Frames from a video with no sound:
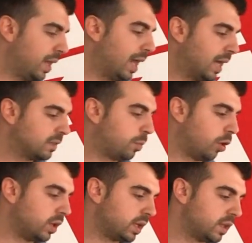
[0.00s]
and last
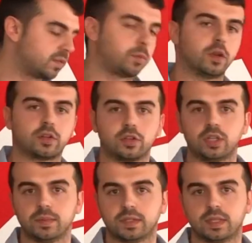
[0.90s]
point is
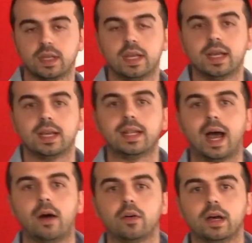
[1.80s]
sponsorships.
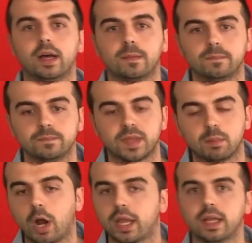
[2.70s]
Now, the
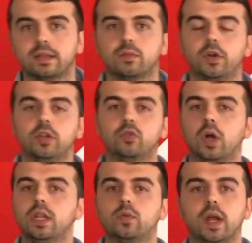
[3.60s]
market, we're in
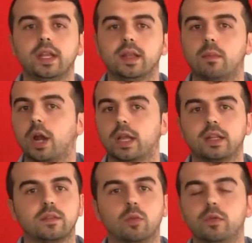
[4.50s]
2020, the market
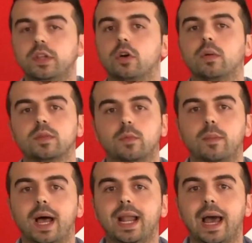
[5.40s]
is moving towards
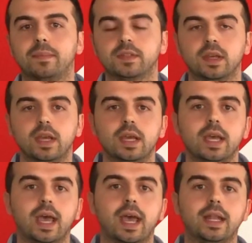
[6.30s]
mobile apps,
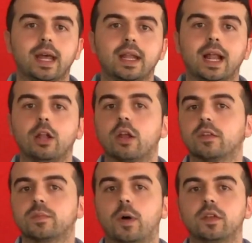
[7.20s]
and a lot of
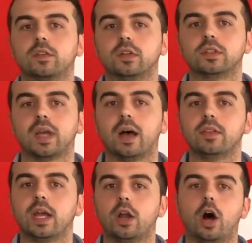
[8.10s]
sponsors out
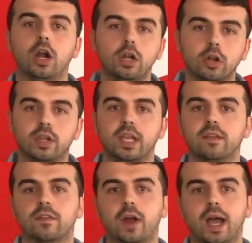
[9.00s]
there are looking
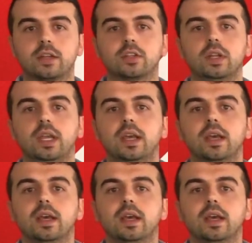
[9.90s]
for actually